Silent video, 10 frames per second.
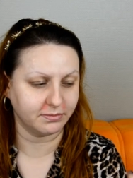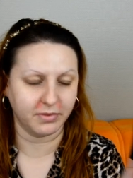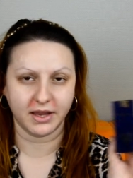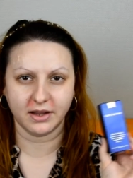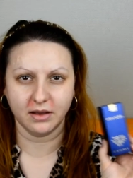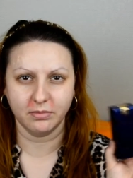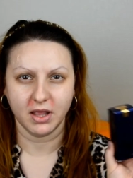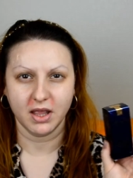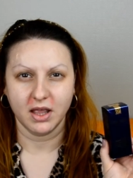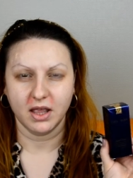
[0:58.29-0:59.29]
Makeup.
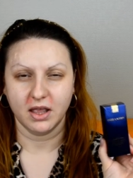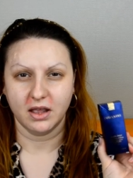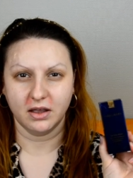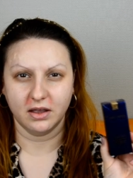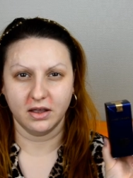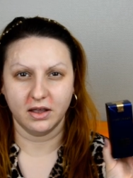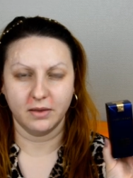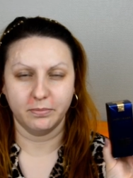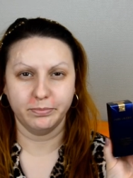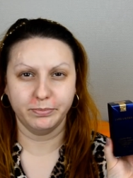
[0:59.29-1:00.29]

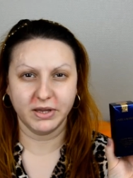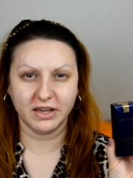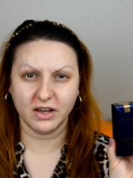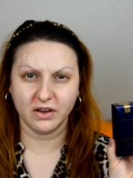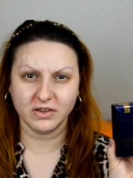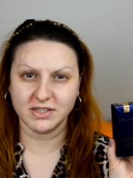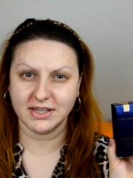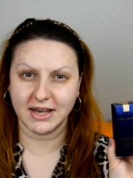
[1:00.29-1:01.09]
Uh, because